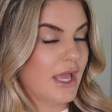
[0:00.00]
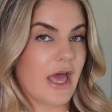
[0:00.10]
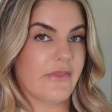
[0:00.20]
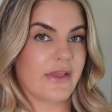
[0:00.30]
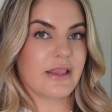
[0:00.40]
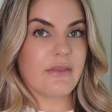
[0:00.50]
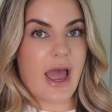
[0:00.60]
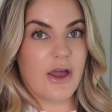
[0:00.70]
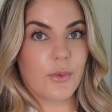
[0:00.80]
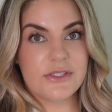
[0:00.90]
And then
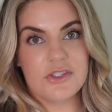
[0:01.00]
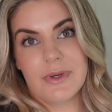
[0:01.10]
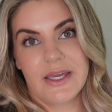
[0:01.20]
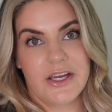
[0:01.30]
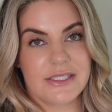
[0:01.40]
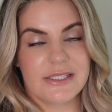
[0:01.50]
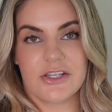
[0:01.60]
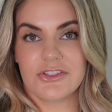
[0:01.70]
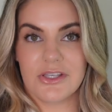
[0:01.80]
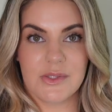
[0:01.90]
I always do my hair in
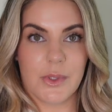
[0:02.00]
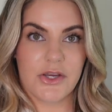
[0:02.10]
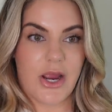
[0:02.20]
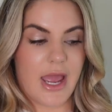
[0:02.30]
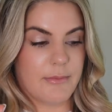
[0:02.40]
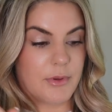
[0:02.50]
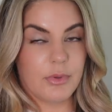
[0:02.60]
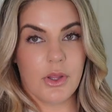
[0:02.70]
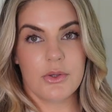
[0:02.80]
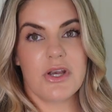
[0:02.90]
sections, whether I'm
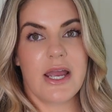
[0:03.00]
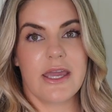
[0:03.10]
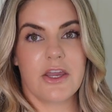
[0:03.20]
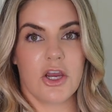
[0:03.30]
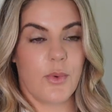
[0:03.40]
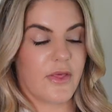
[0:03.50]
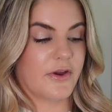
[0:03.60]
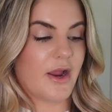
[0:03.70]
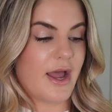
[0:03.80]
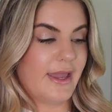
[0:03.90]
blow drying or
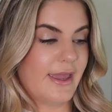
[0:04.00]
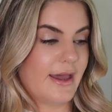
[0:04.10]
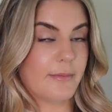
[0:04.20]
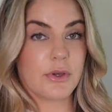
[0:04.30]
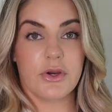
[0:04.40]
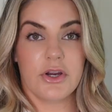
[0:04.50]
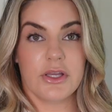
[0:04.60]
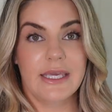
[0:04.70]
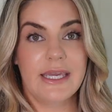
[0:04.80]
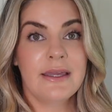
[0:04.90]
whether I am
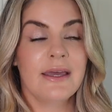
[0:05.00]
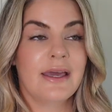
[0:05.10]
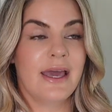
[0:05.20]
curling.